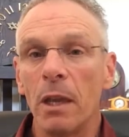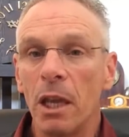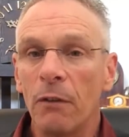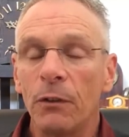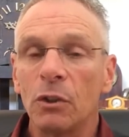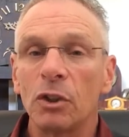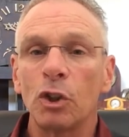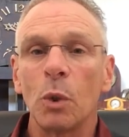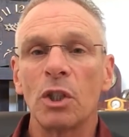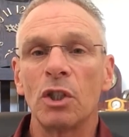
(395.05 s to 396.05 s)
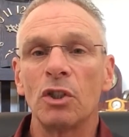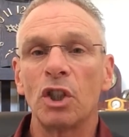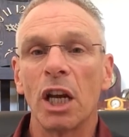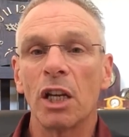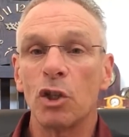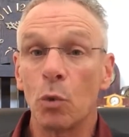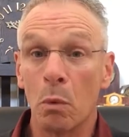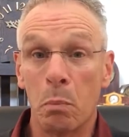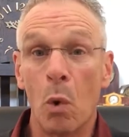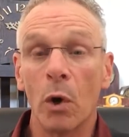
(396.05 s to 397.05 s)
if your situation has changed, you
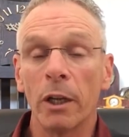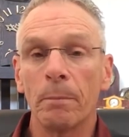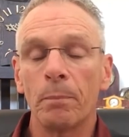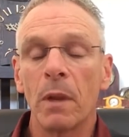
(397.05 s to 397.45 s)
report it.